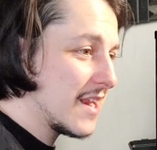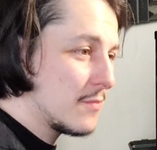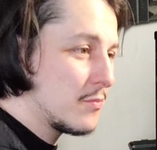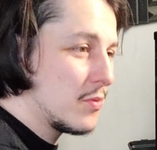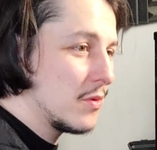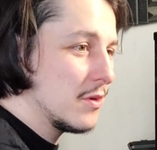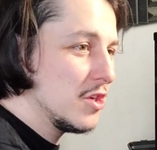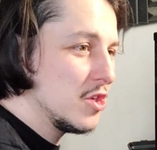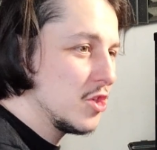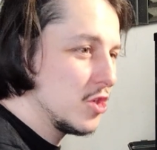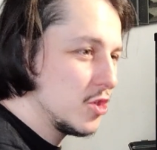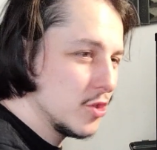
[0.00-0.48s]
I
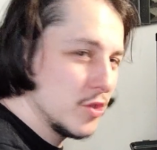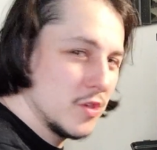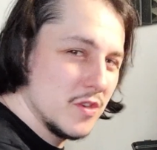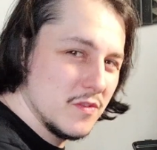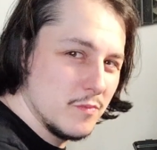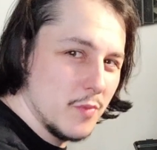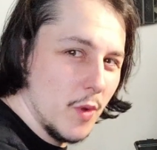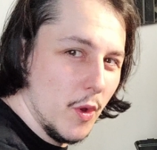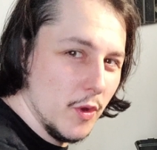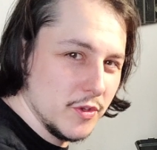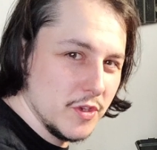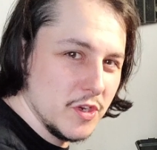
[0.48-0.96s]
probably should have
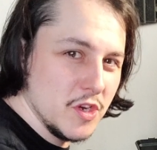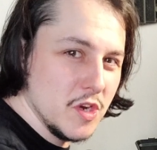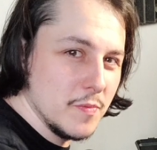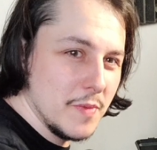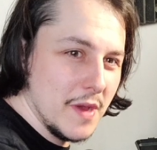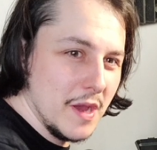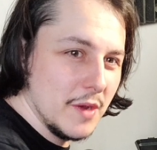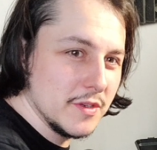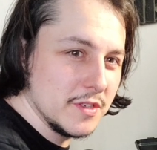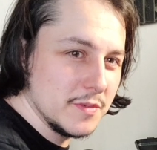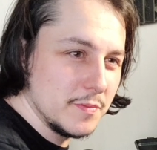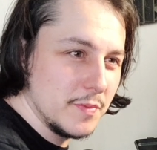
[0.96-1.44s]
bought a new
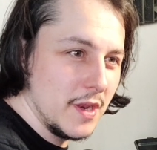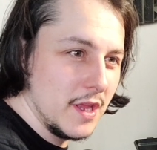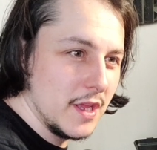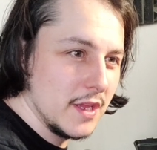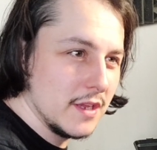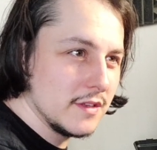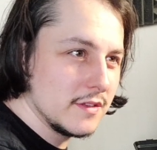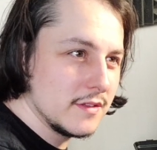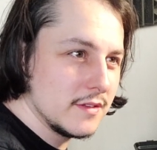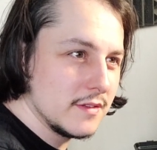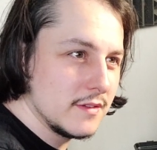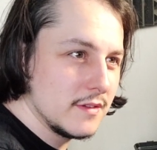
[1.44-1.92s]
power supply.
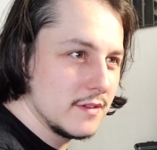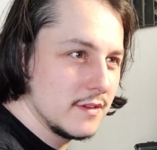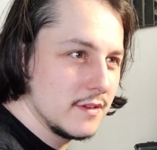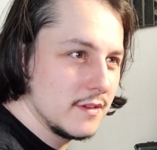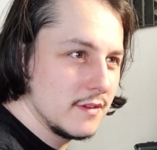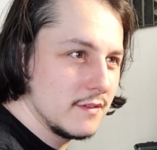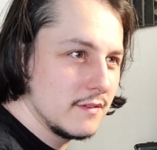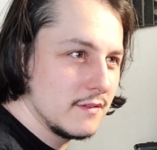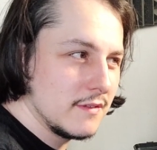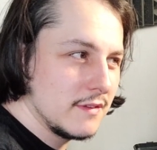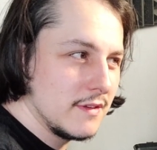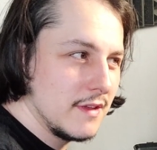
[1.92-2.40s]
It's
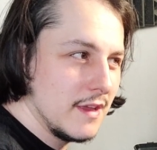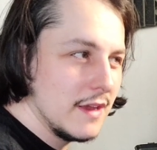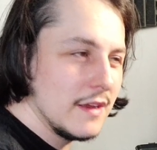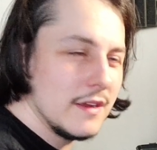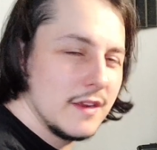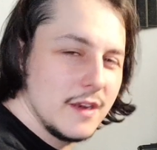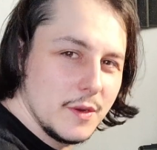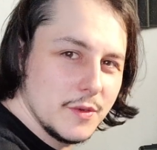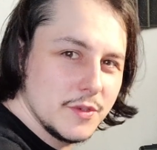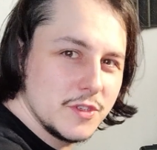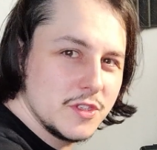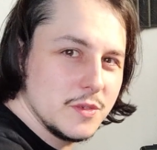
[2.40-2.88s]
getting
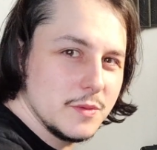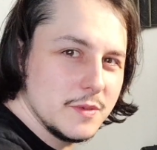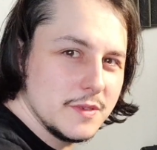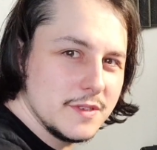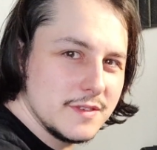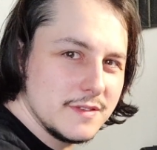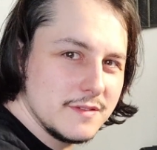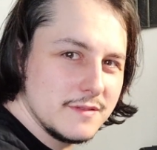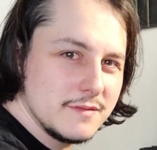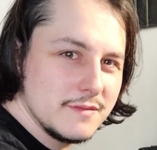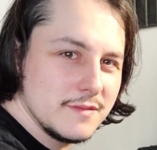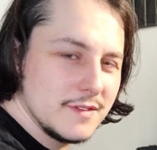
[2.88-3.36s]
close to
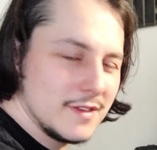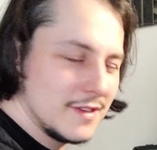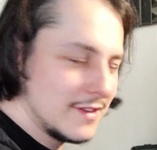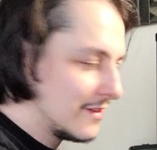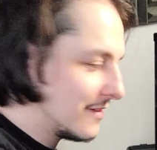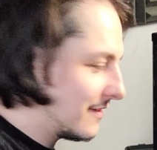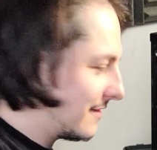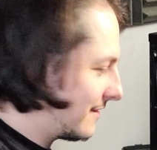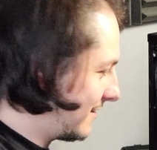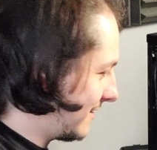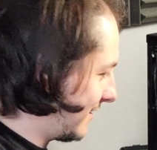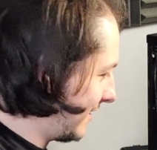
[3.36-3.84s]
its
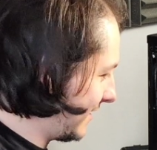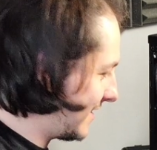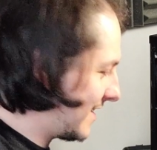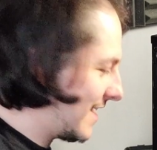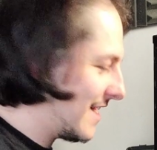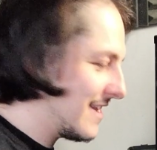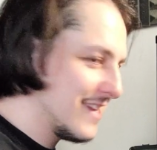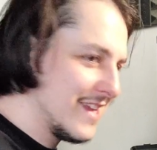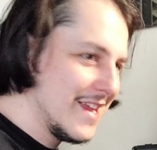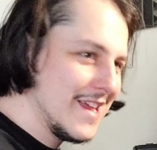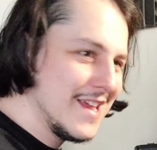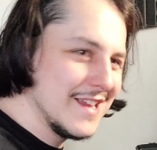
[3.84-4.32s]

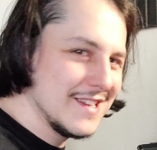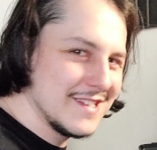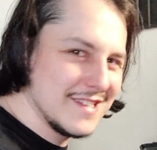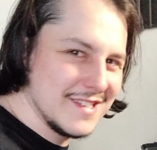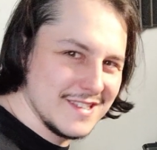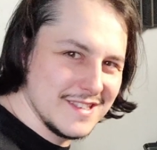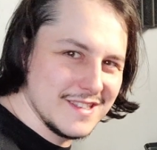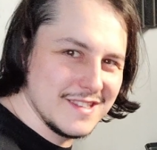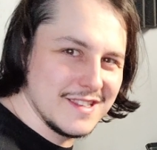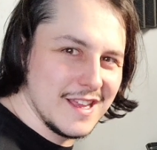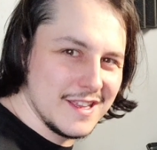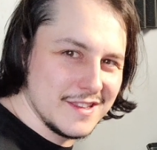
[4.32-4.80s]
10 years,
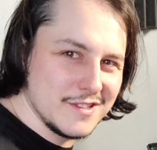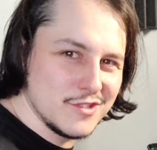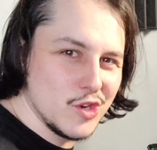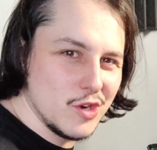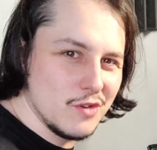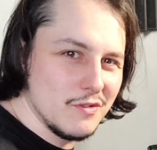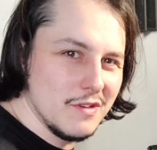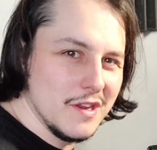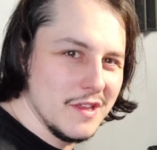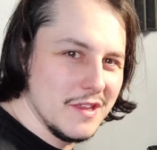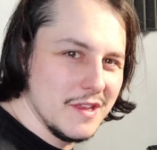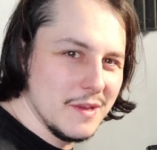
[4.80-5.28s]
isn't that
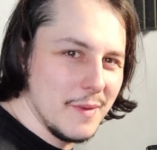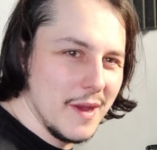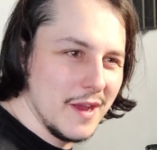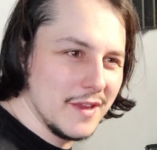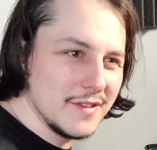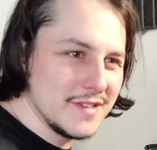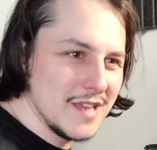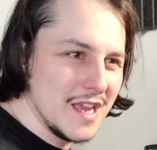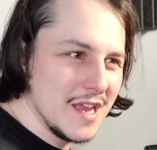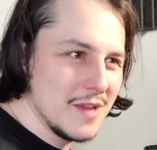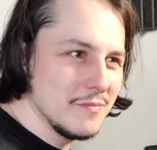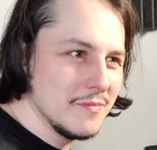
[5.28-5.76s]
generally the amount
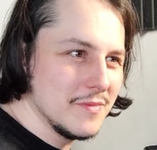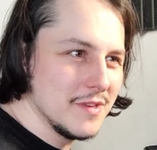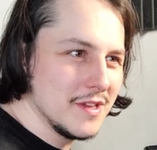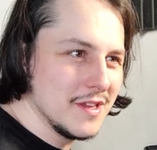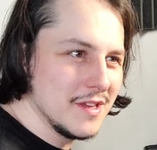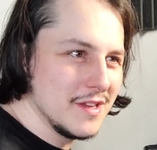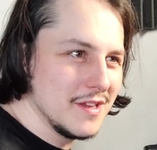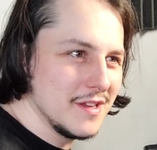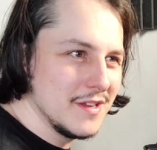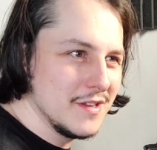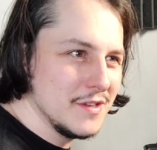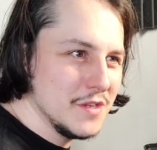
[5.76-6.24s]
of time
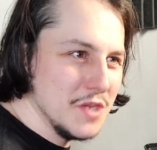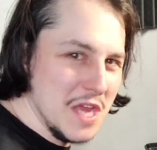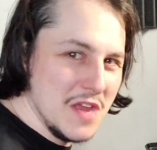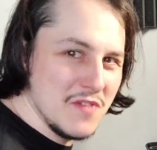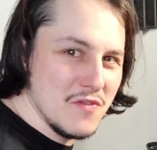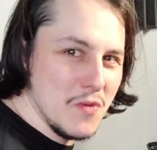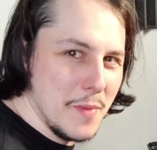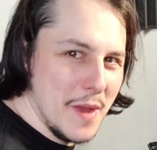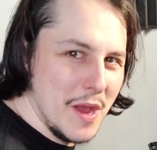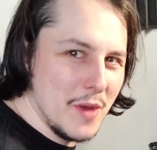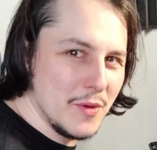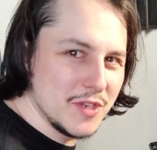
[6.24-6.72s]
you give
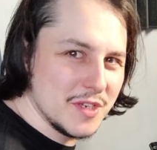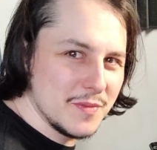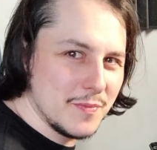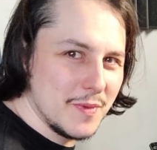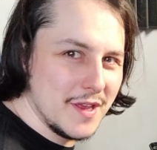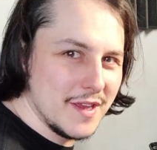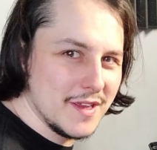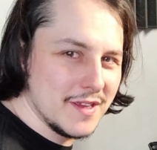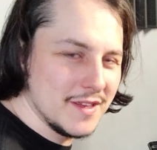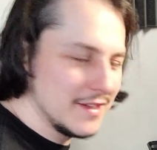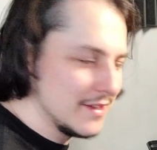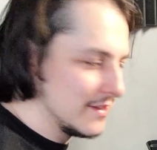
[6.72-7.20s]
a power
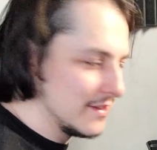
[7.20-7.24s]
supply?